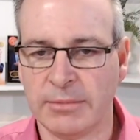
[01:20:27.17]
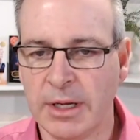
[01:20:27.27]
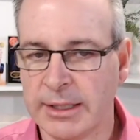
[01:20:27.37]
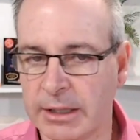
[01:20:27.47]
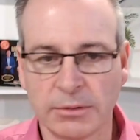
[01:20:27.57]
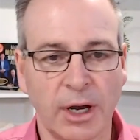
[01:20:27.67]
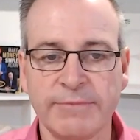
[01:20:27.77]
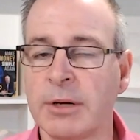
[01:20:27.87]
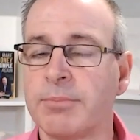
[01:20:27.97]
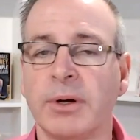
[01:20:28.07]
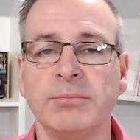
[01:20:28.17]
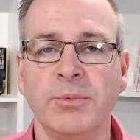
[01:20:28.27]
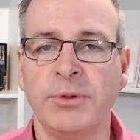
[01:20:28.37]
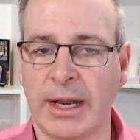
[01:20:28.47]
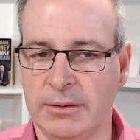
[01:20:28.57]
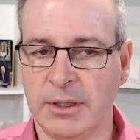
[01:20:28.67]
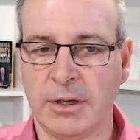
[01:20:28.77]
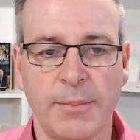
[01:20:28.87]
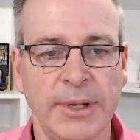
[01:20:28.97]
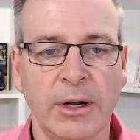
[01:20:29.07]
Now, I have no problem with that. I
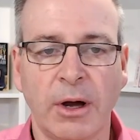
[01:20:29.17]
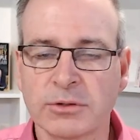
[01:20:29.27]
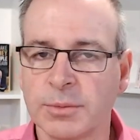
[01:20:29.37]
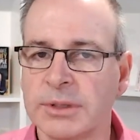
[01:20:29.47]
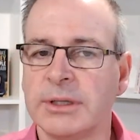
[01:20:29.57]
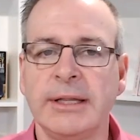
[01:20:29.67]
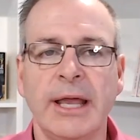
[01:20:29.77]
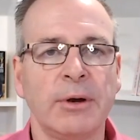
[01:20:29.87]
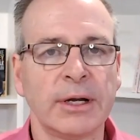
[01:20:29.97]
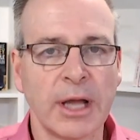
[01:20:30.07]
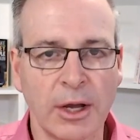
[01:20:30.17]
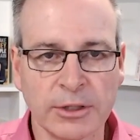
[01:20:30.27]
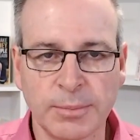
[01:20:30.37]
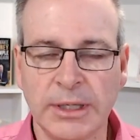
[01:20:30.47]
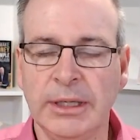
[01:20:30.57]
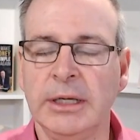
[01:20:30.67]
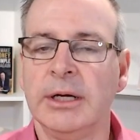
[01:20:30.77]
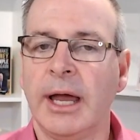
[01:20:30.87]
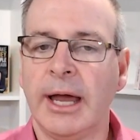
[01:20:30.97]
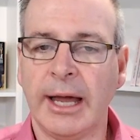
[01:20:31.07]
mean, ultimately, there are going to be
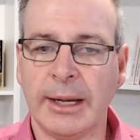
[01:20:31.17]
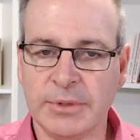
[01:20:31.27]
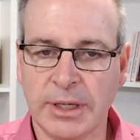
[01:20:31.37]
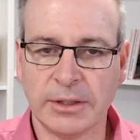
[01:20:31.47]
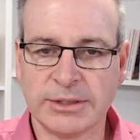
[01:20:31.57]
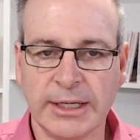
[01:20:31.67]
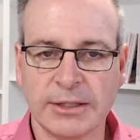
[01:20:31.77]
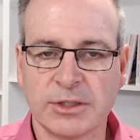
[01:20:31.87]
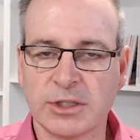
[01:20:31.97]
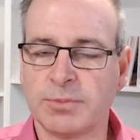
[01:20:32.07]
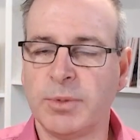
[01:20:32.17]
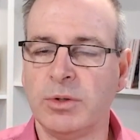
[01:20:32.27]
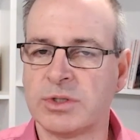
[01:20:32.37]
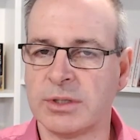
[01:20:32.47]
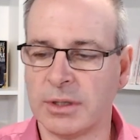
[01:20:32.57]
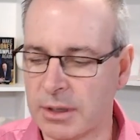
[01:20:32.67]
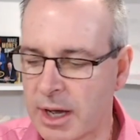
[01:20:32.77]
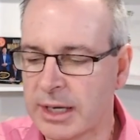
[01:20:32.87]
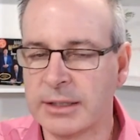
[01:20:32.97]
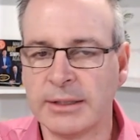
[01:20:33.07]
tenant disputes and the
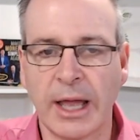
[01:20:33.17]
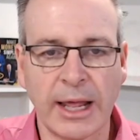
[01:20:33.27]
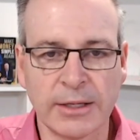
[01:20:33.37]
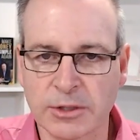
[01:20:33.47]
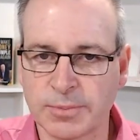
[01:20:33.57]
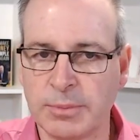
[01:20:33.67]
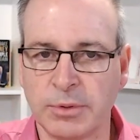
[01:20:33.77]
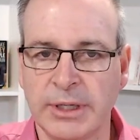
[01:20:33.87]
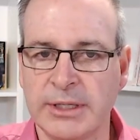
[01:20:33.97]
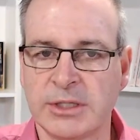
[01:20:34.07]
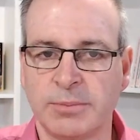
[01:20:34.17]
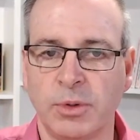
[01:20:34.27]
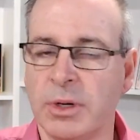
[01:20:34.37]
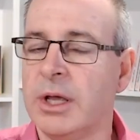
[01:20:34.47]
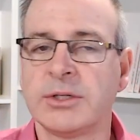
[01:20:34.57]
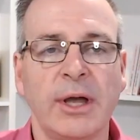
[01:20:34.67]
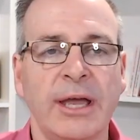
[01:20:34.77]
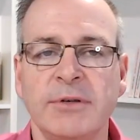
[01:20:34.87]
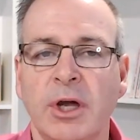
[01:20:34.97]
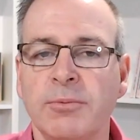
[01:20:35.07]
like, and those people need support. So I have
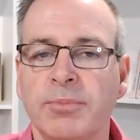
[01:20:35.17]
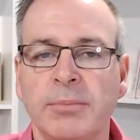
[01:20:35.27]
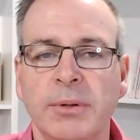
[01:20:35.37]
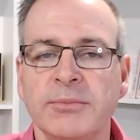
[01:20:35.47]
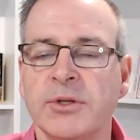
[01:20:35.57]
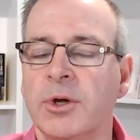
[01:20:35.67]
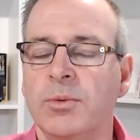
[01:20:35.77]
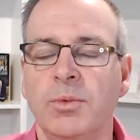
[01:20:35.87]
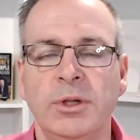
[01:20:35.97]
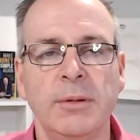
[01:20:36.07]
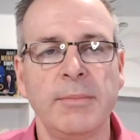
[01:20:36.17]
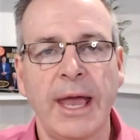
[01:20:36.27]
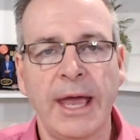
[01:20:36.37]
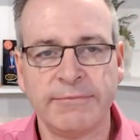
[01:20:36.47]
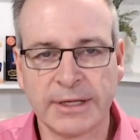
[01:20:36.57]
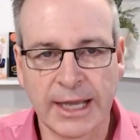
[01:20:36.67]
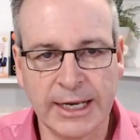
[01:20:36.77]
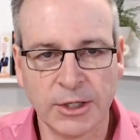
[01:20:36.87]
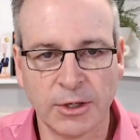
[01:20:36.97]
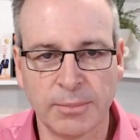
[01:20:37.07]
no problems with them
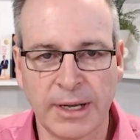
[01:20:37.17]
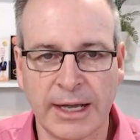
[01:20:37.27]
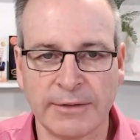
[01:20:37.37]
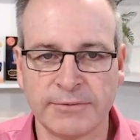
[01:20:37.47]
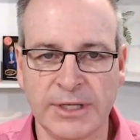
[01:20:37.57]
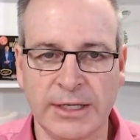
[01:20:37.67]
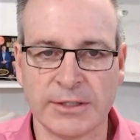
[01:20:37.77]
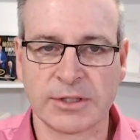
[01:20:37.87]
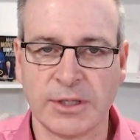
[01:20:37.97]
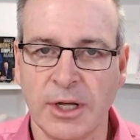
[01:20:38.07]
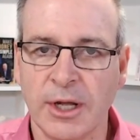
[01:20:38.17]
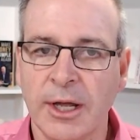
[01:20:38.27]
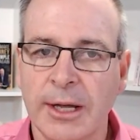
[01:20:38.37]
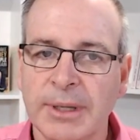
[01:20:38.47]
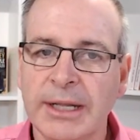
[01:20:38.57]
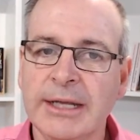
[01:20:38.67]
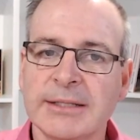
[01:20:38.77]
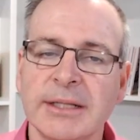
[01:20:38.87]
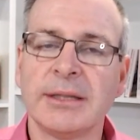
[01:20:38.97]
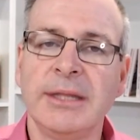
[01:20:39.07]
advocating on behalf of tenants. But here's
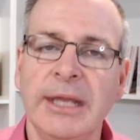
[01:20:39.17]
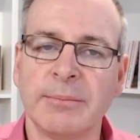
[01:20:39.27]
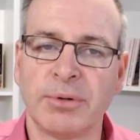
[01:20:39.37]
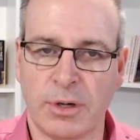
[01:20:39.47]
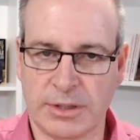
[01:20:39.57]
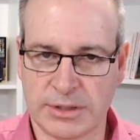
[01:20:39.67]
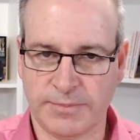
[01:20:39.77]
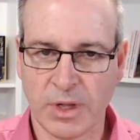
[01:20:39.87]
the thing, Bryce.